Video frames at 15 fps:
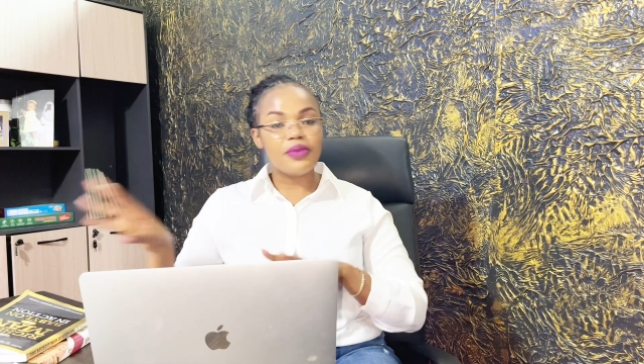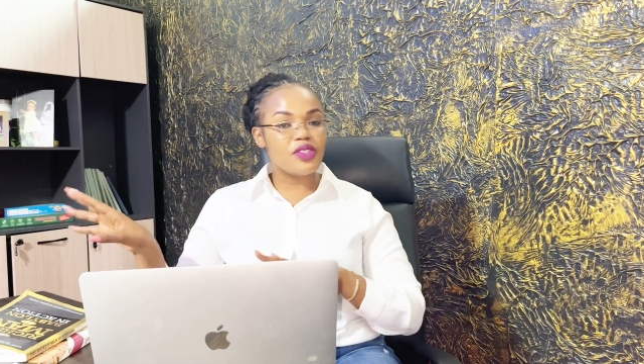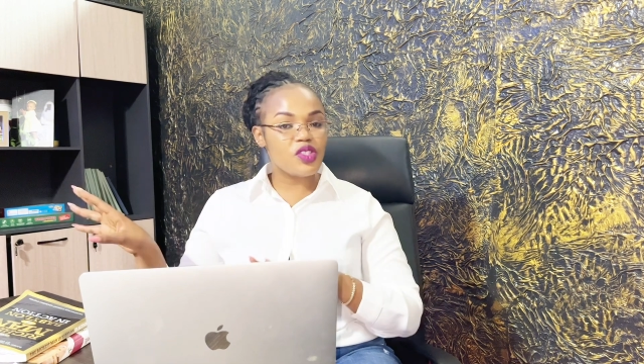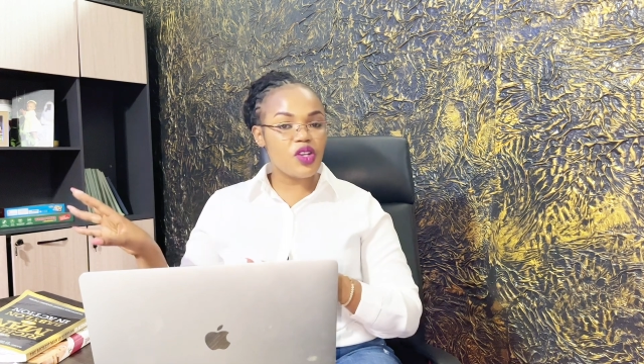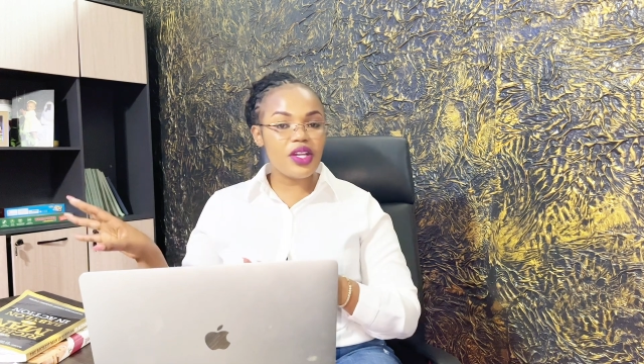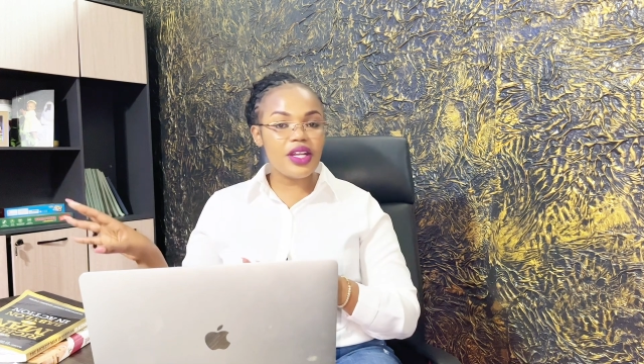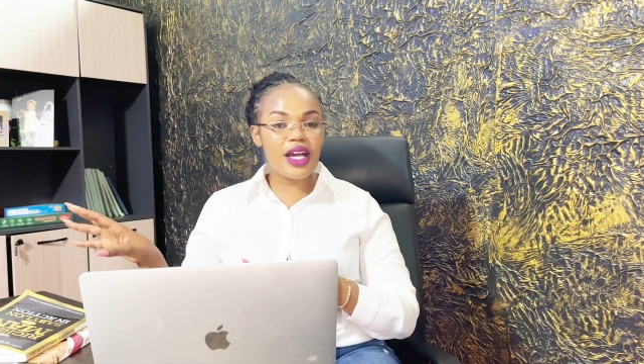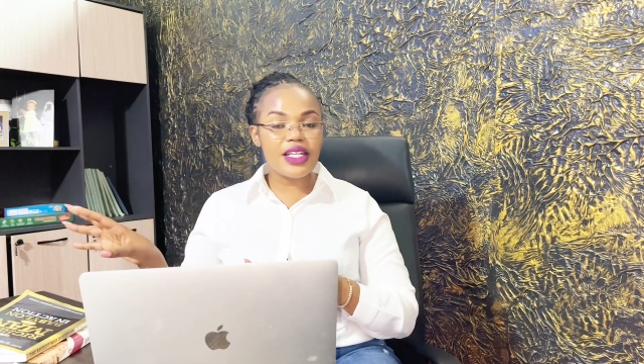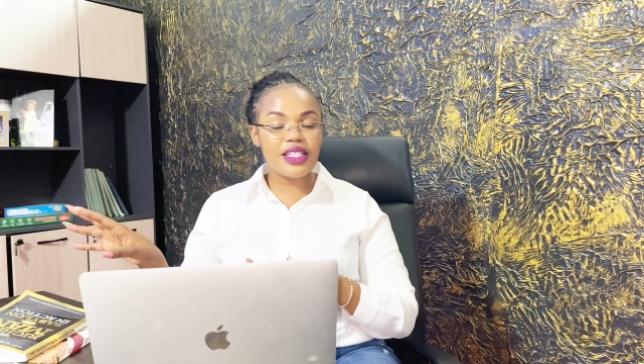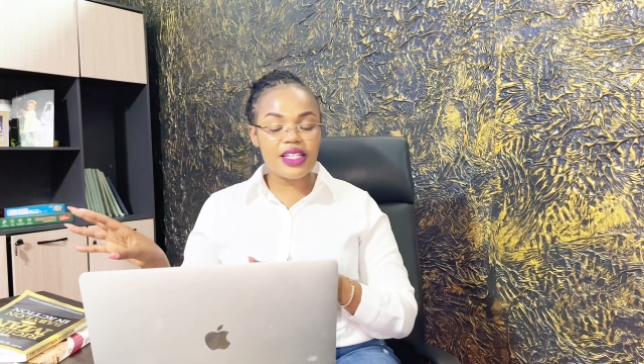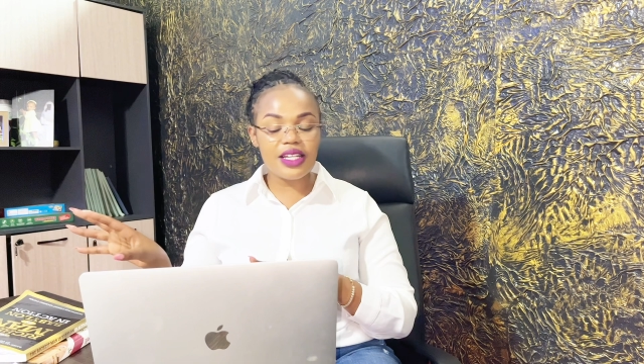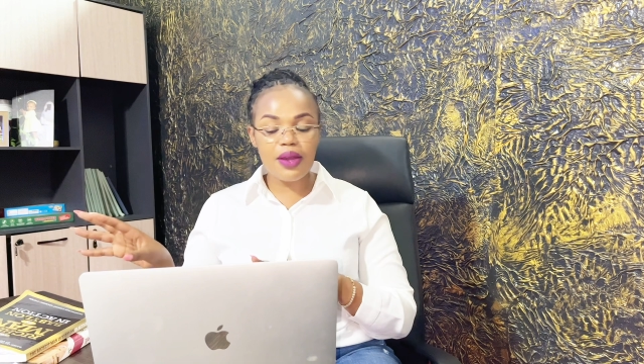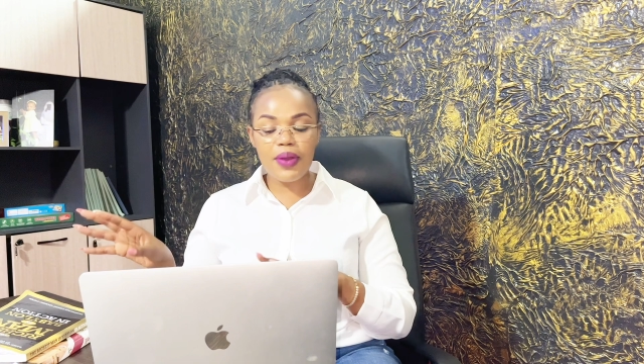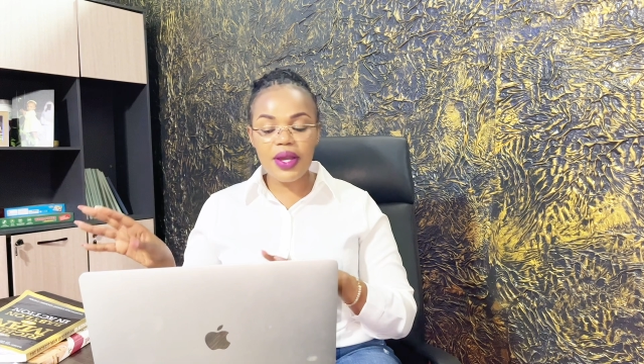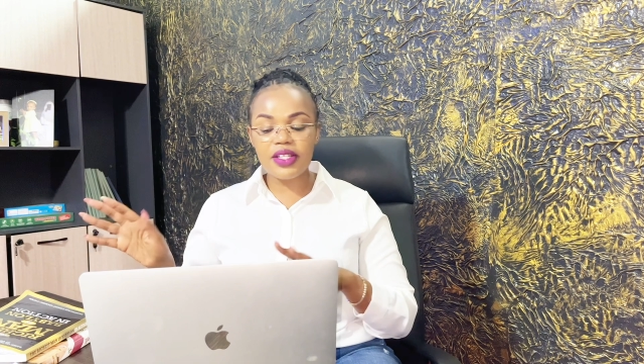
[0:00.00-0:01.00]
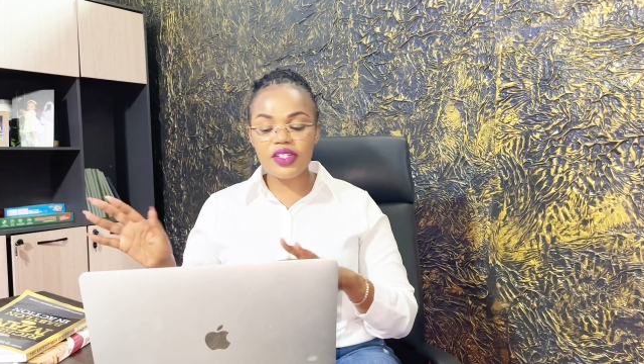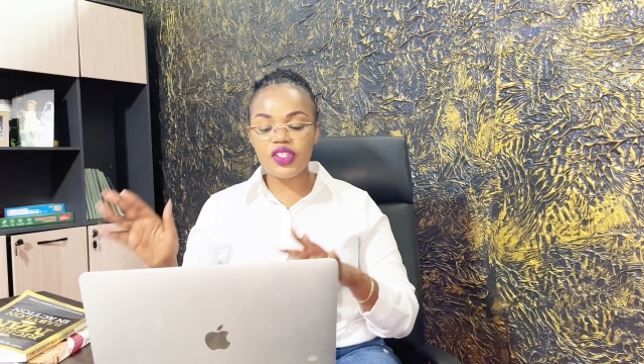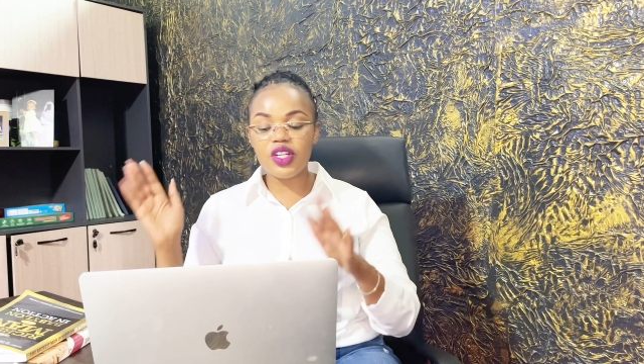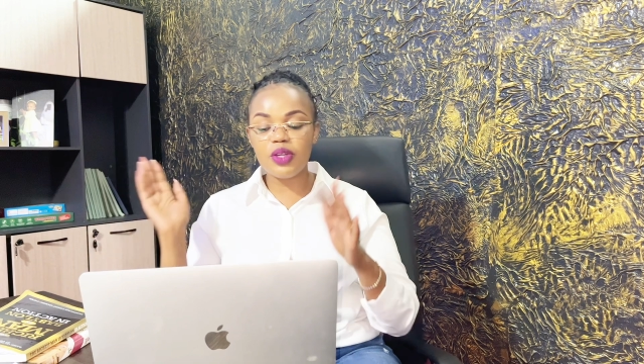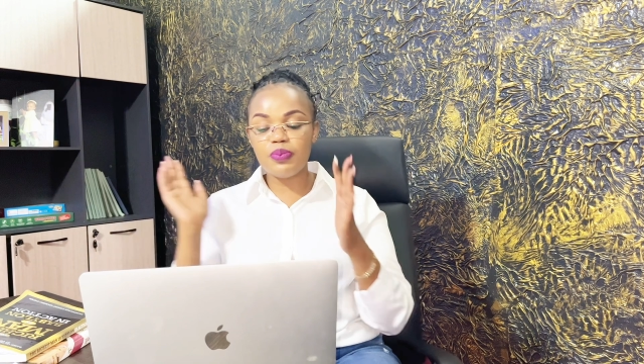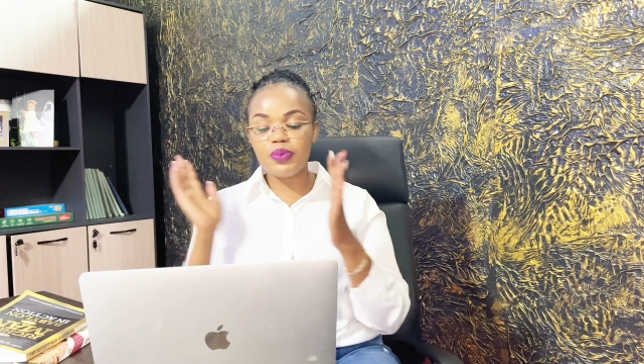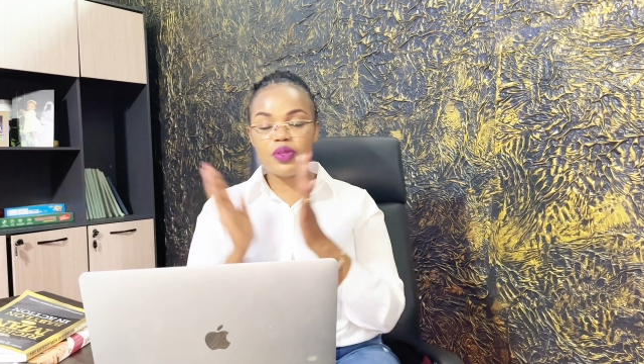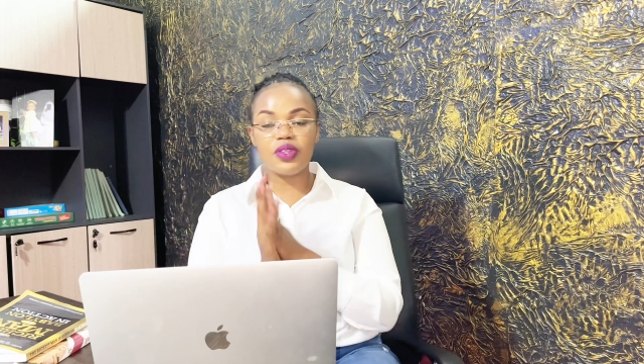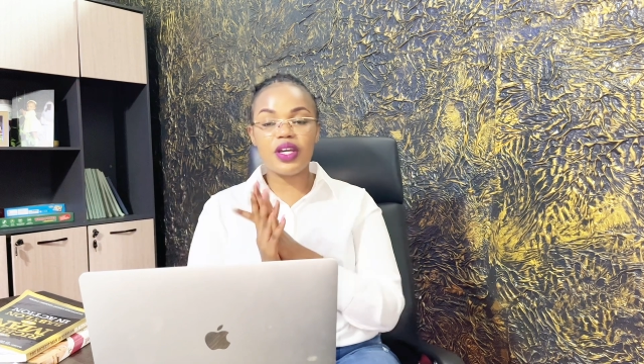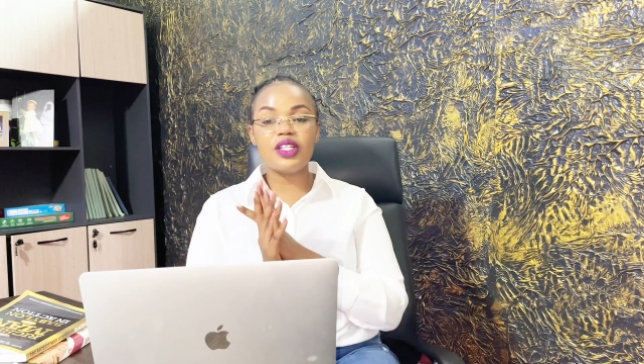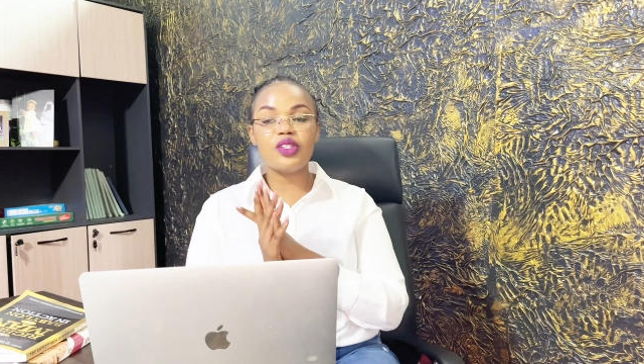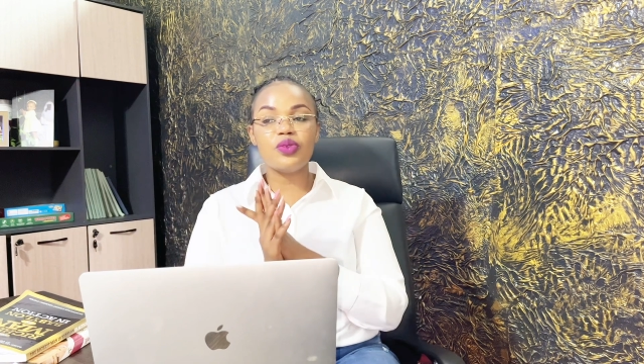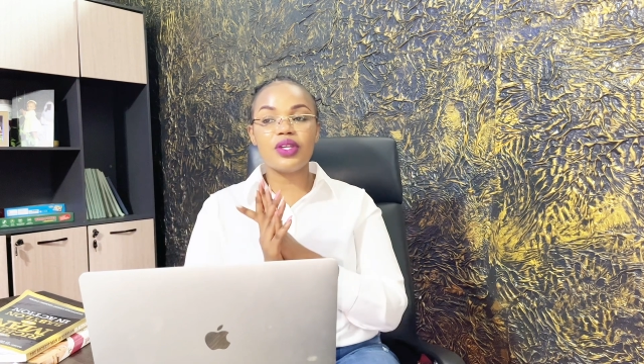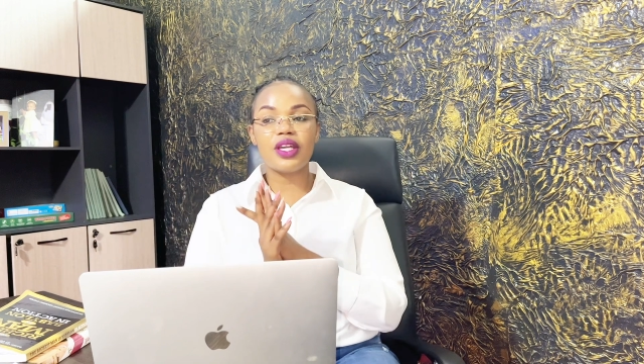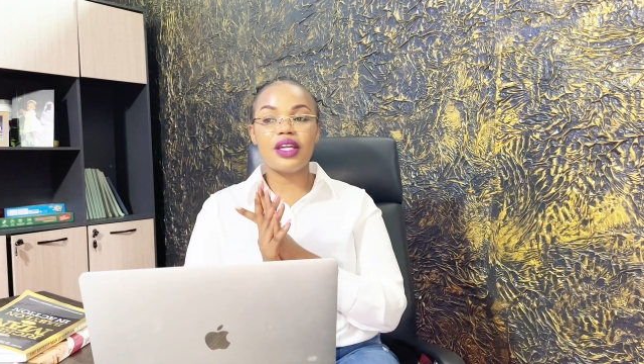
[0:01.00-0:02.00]
Join us in our trip so
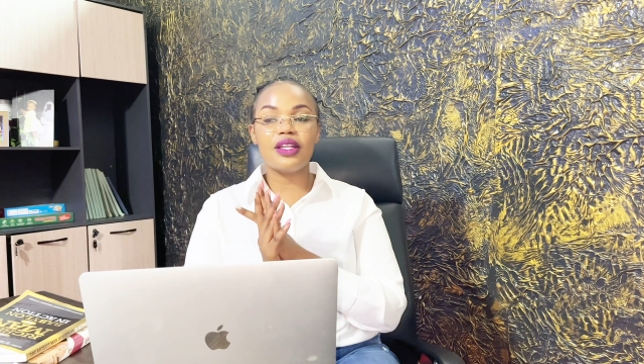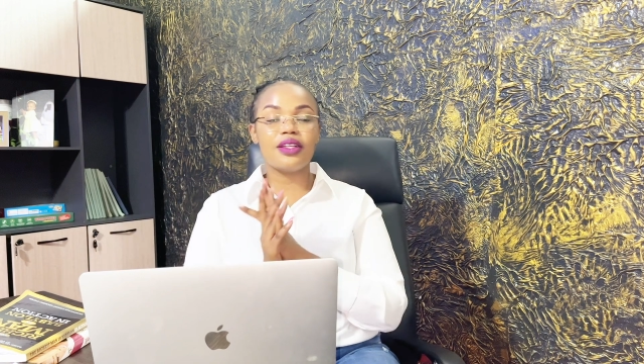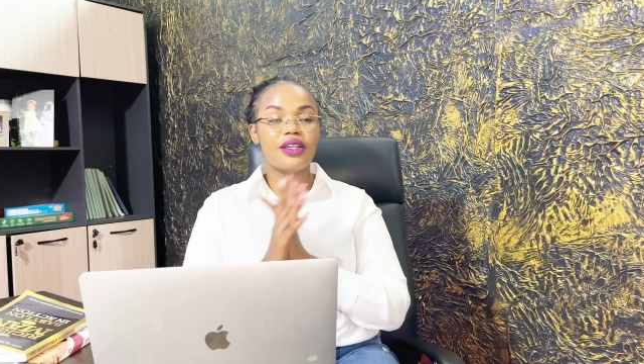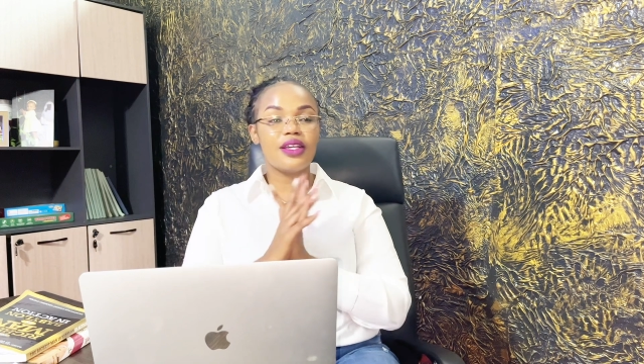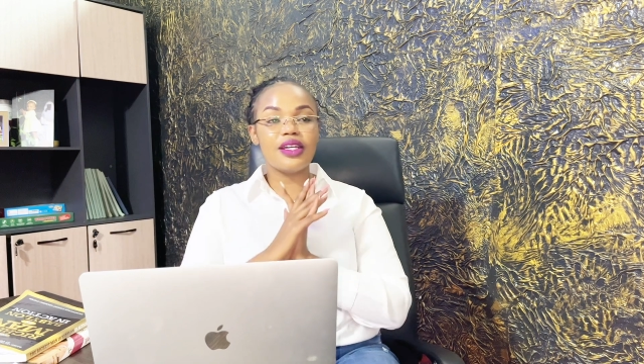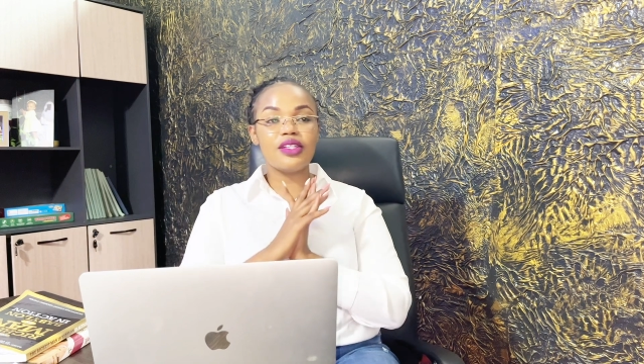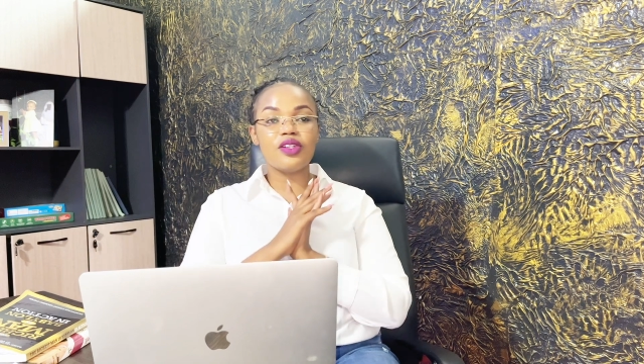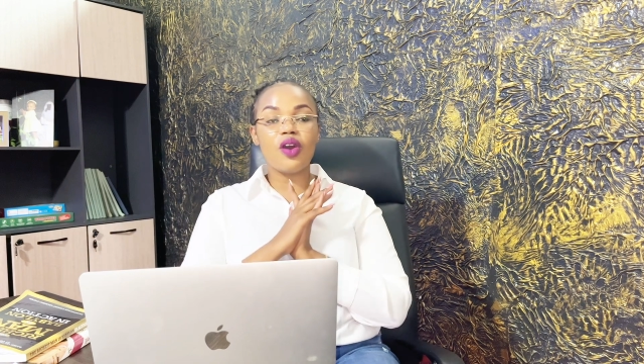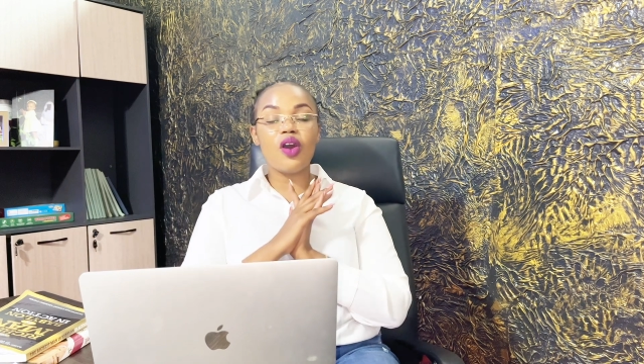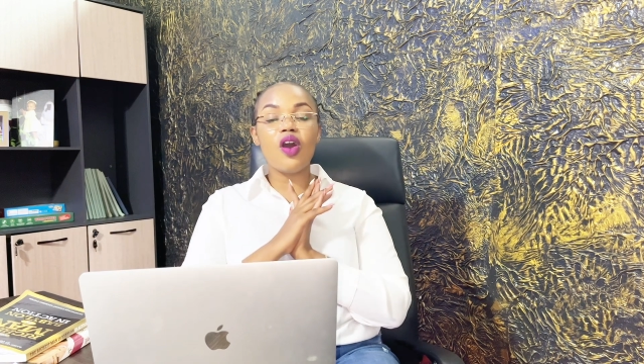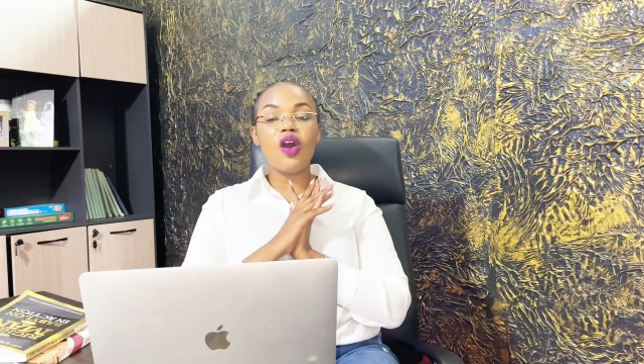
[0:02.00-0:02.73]
that you can get